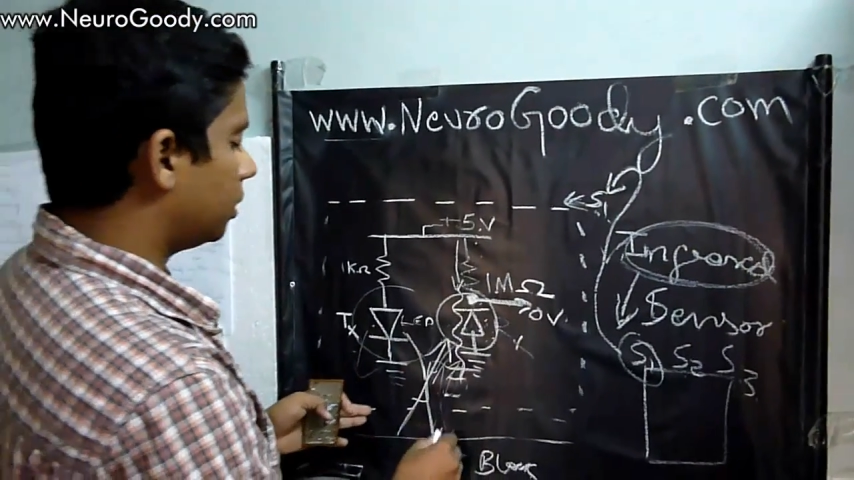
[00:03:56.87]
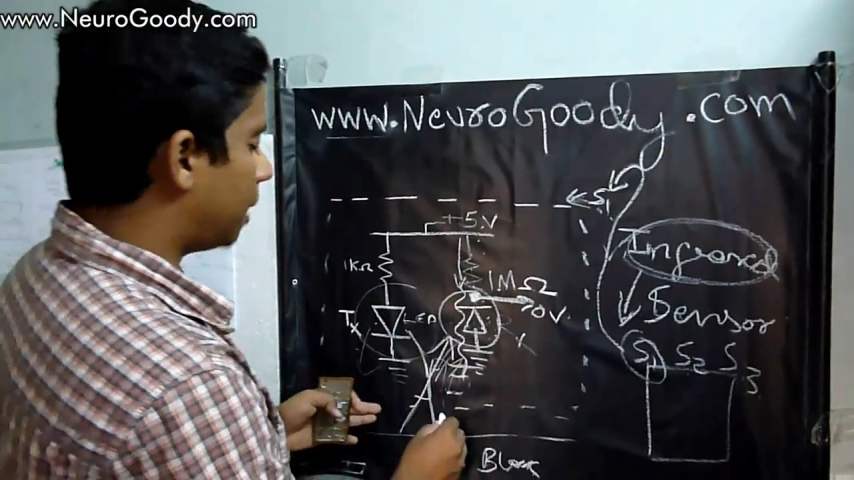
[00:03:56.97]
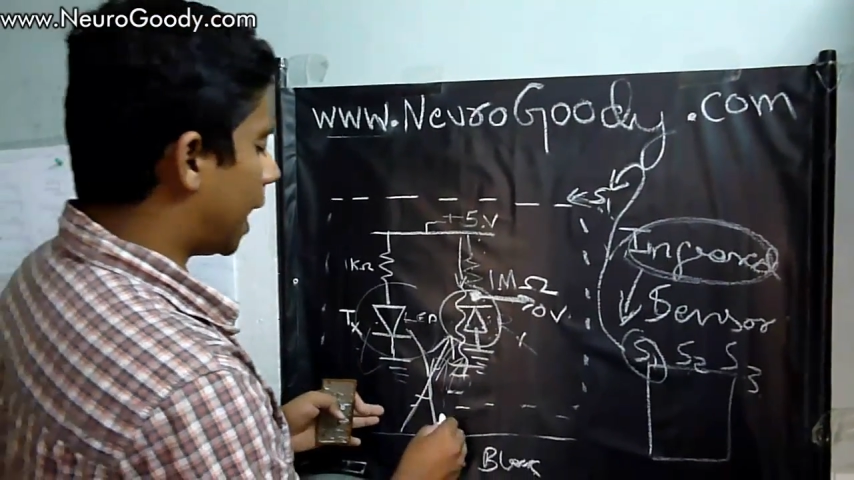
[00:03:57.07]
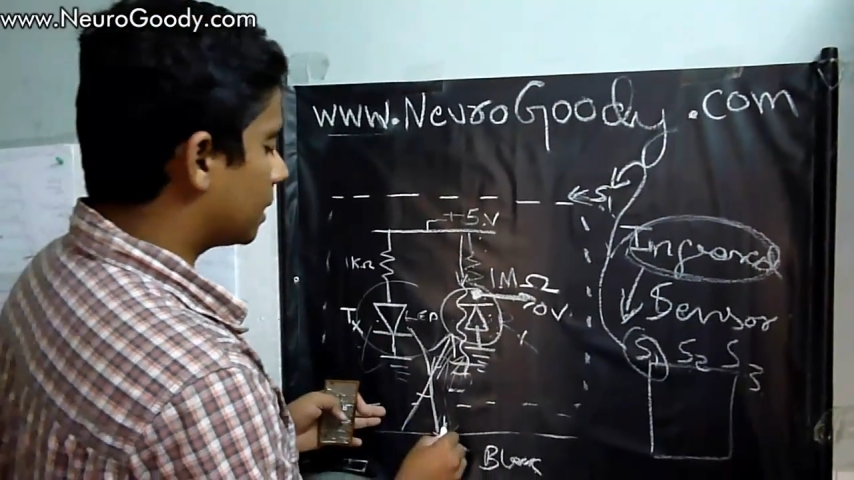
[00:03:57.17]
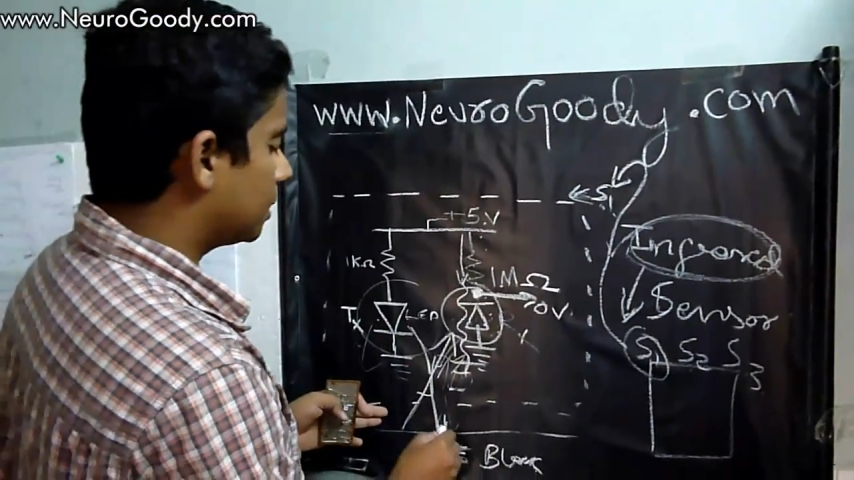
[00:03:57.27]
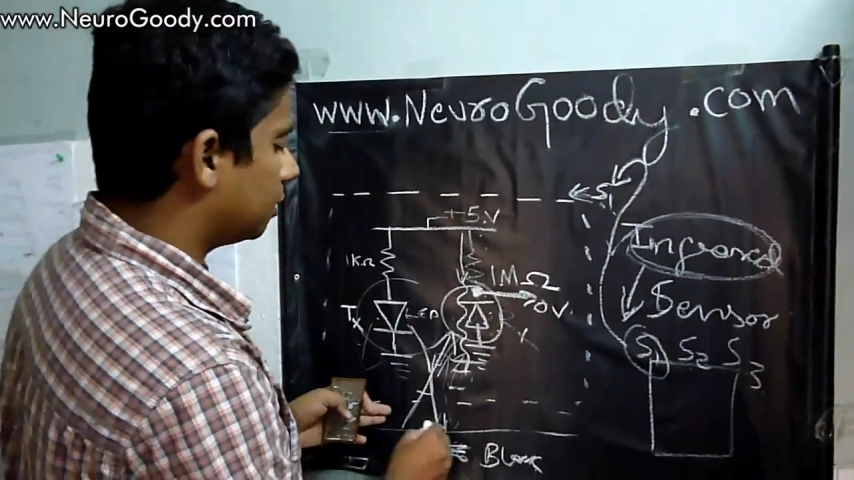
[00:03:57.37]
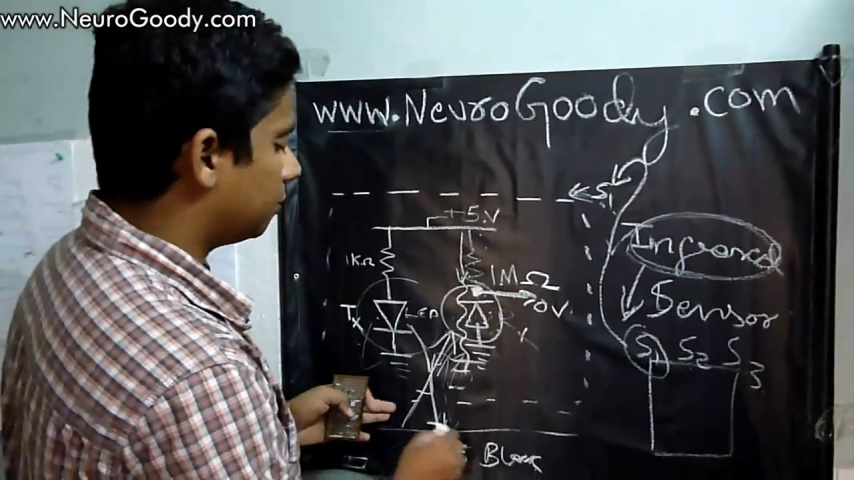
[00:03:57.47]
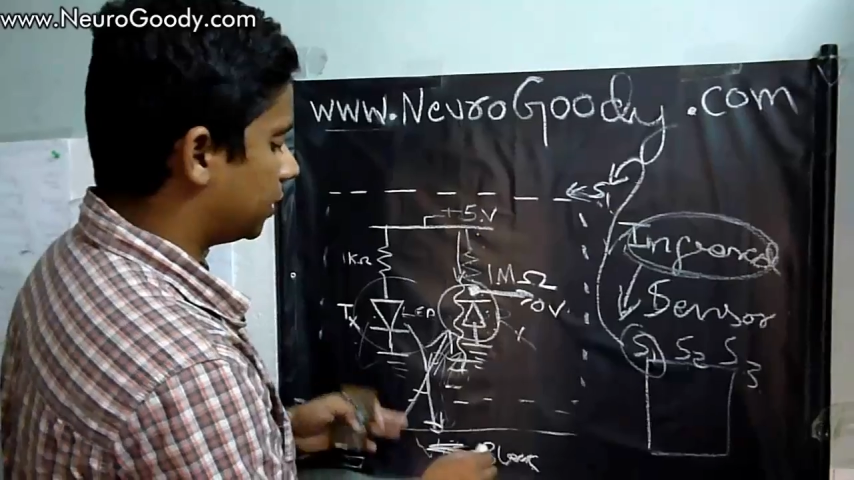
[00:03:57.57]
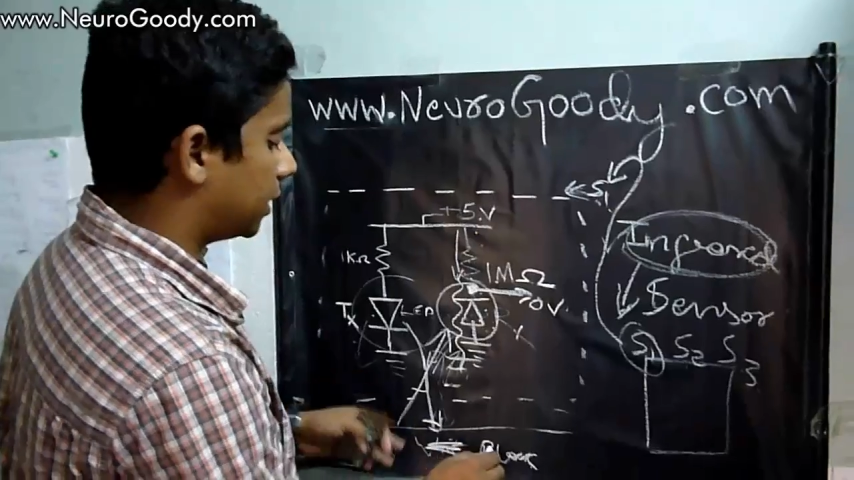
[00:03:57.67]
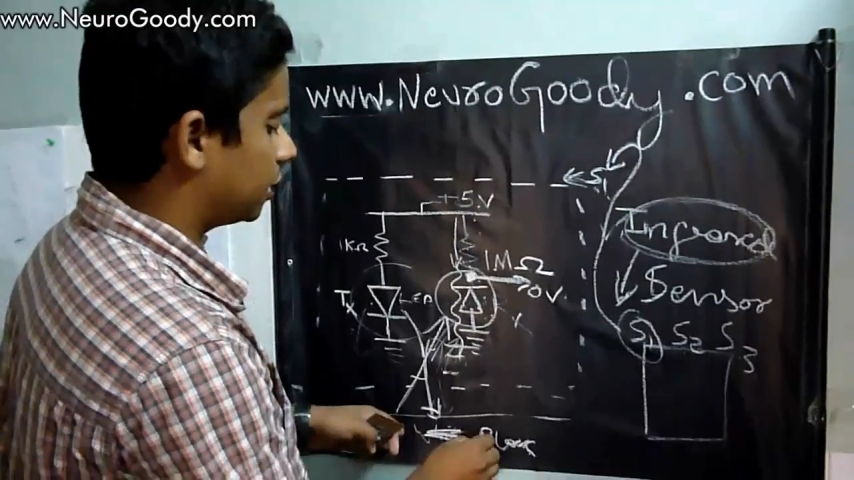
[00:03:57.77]
the black
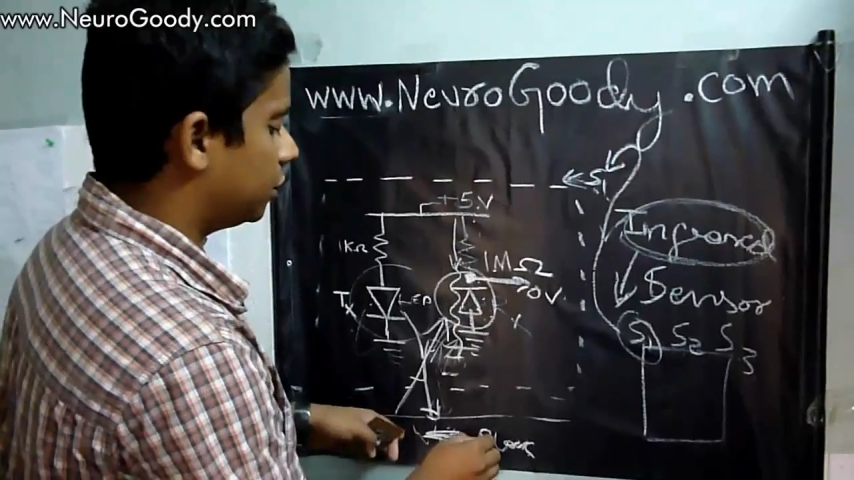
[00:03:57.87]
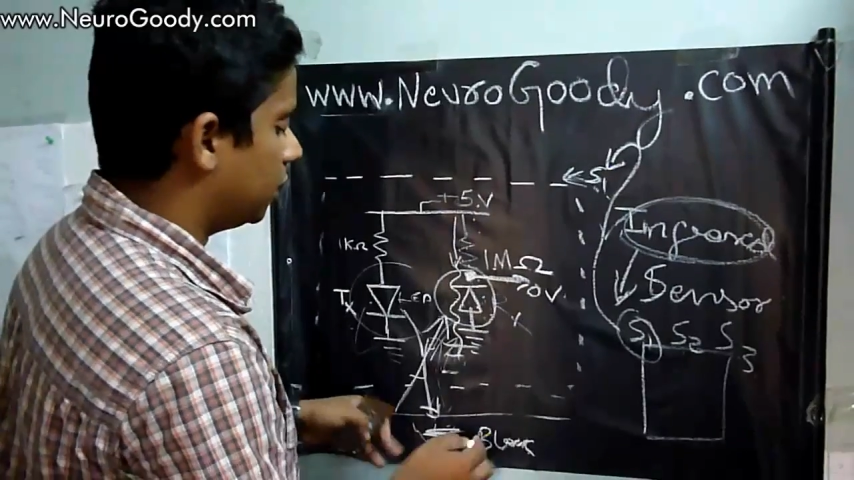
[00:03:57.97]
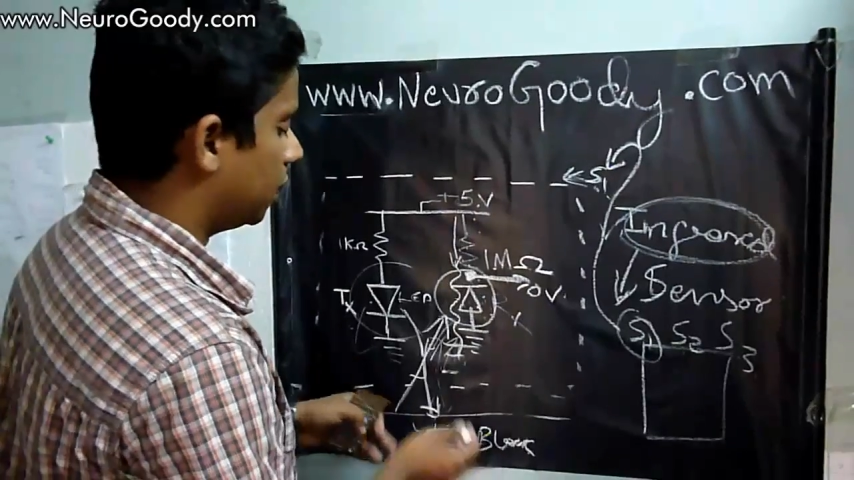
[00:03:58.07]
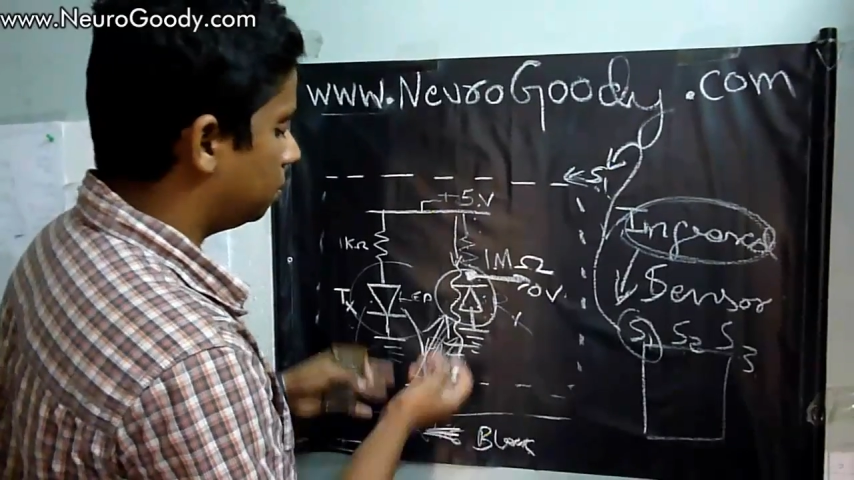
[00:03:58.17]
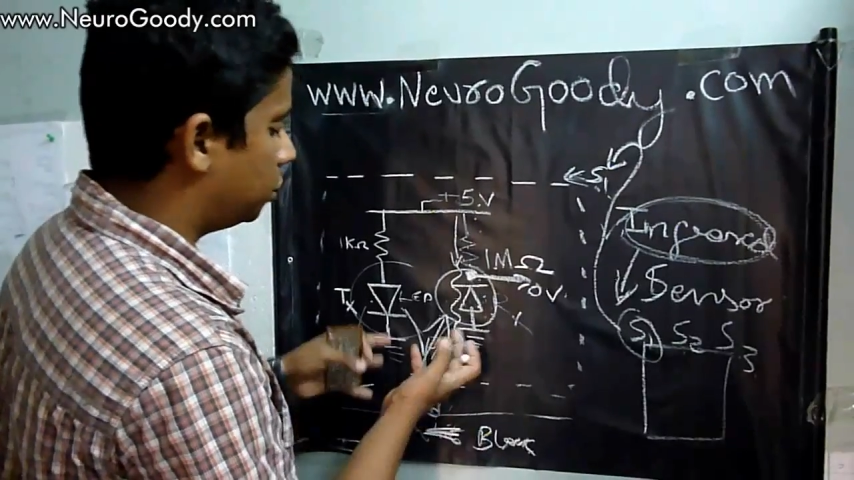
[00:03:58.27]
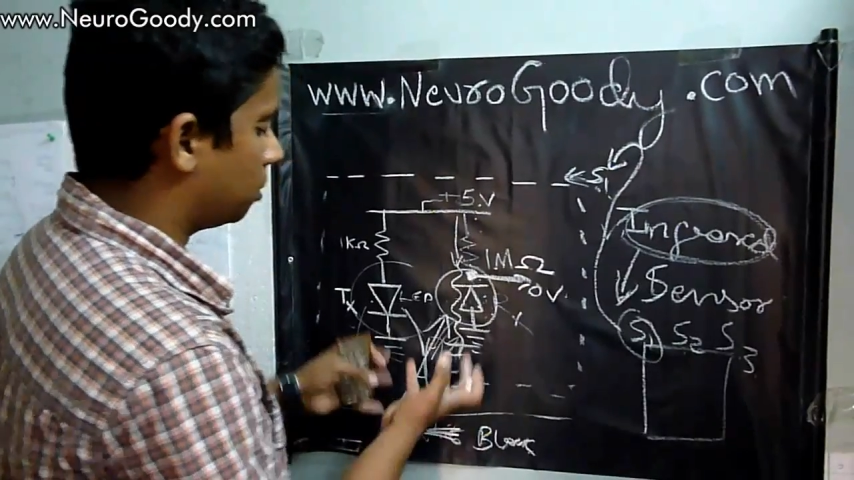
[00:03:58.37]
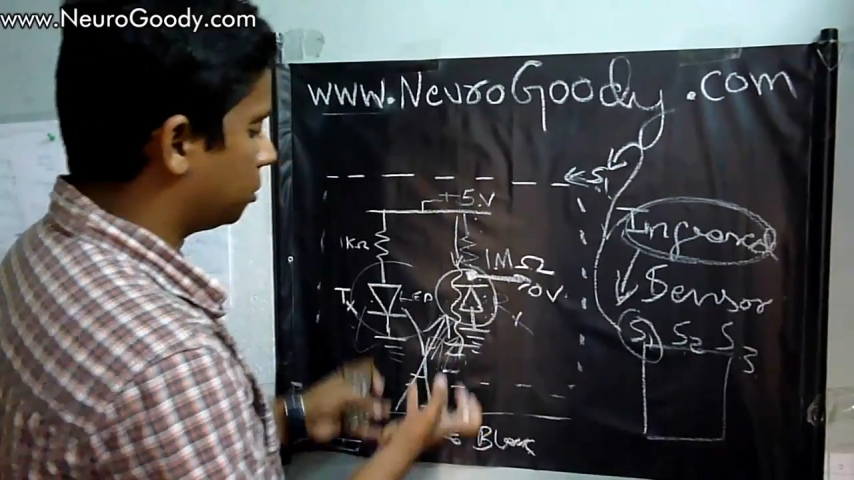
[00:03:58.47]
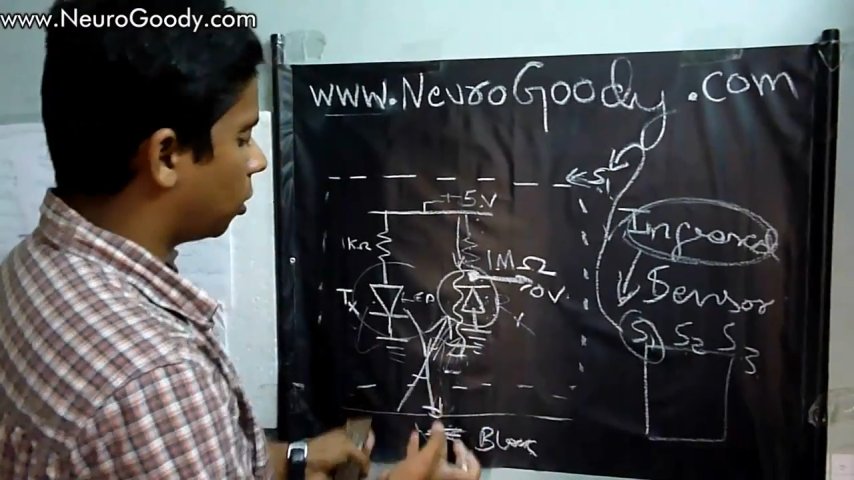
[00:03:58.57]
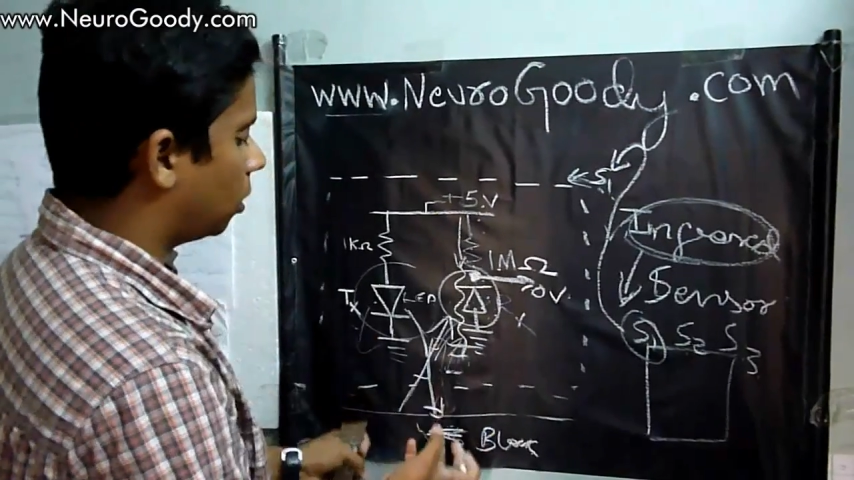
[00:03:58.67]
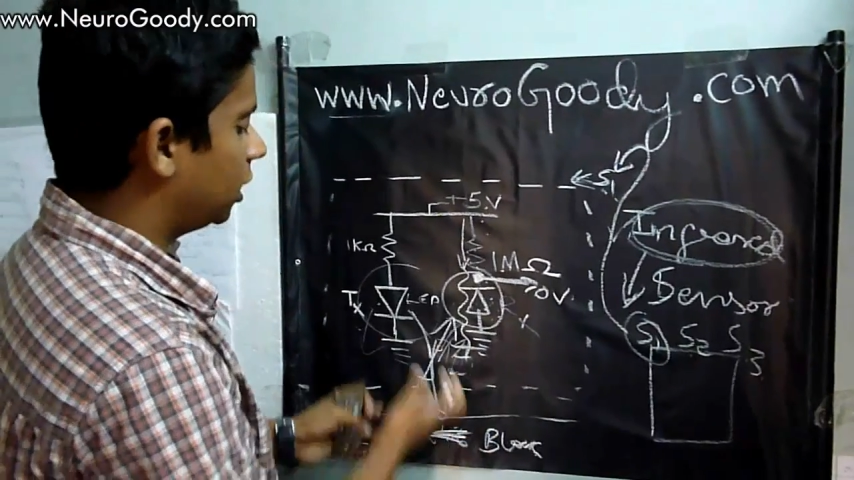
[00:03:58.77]
surface actually
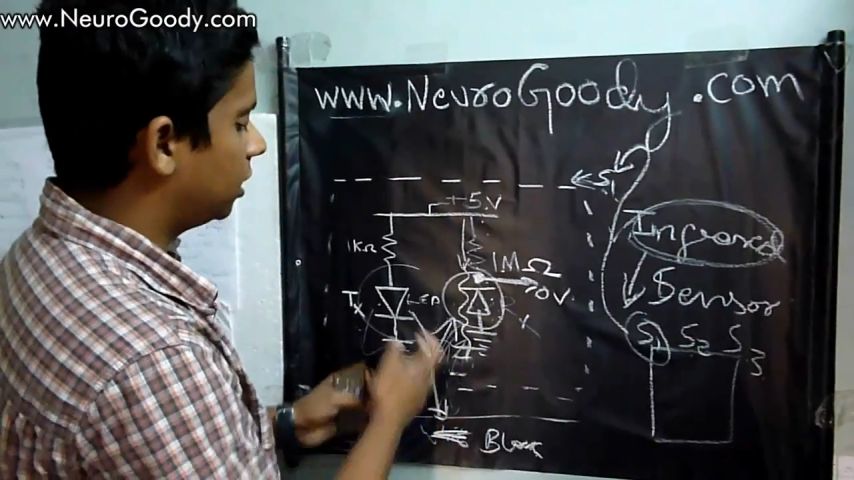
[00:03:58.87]
absorbs all